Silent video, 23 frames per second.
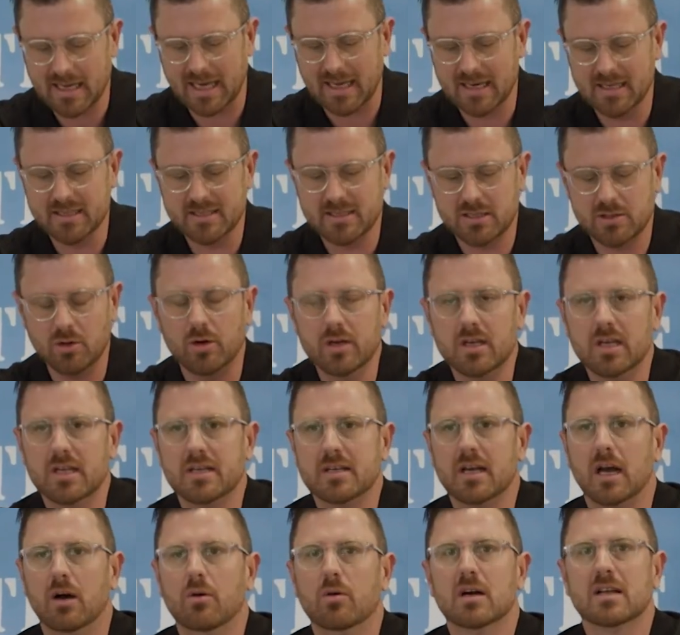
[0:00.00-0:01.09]
is significantly
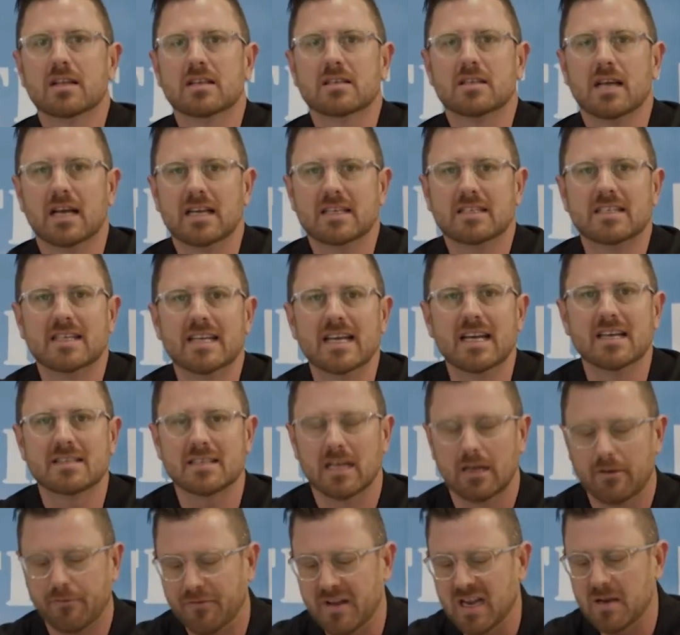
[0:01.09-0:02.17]
rougher.
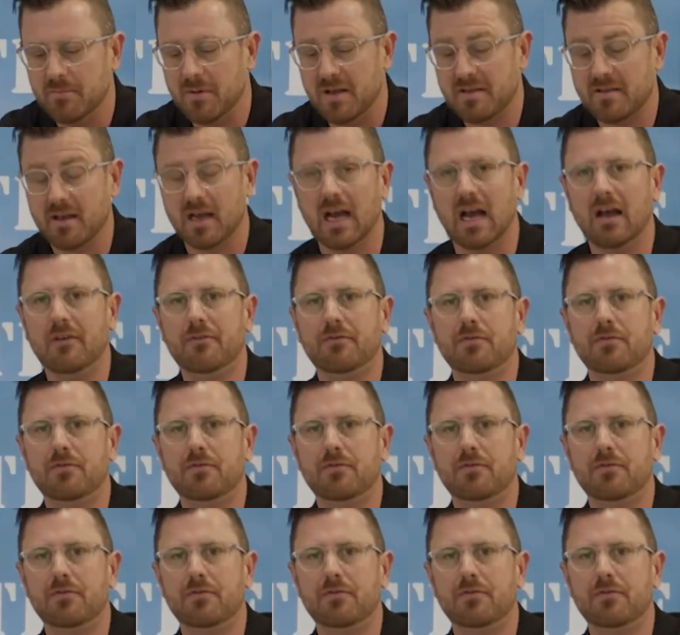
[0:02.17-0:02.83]
Consequently, a much